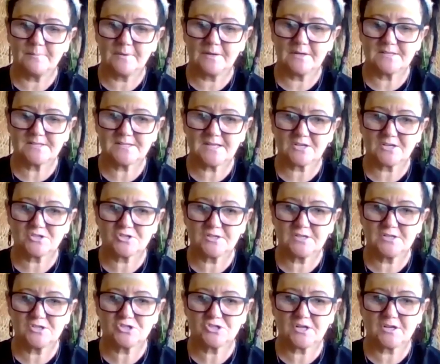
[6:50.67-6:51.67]
but it's actually
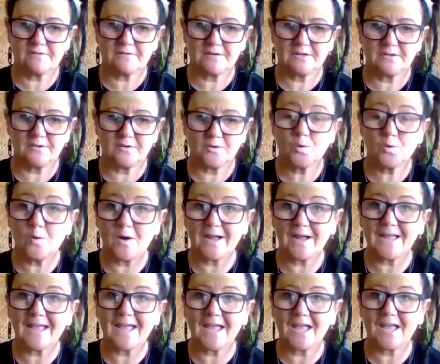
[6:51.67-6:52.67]
sharing who I
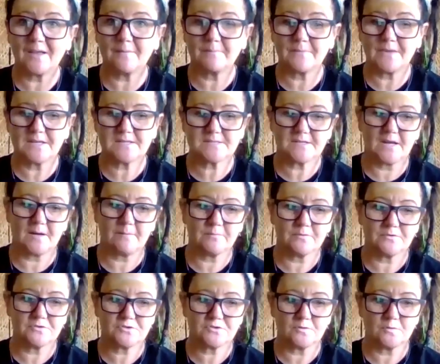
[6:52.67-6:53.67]
am as an
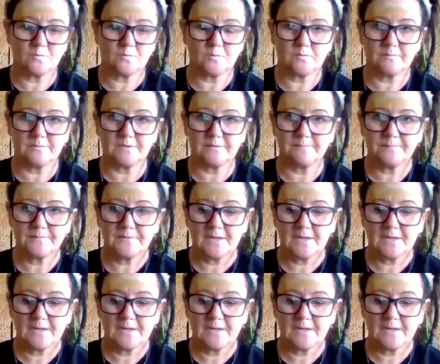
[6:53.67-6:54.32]
Aboriginal woman.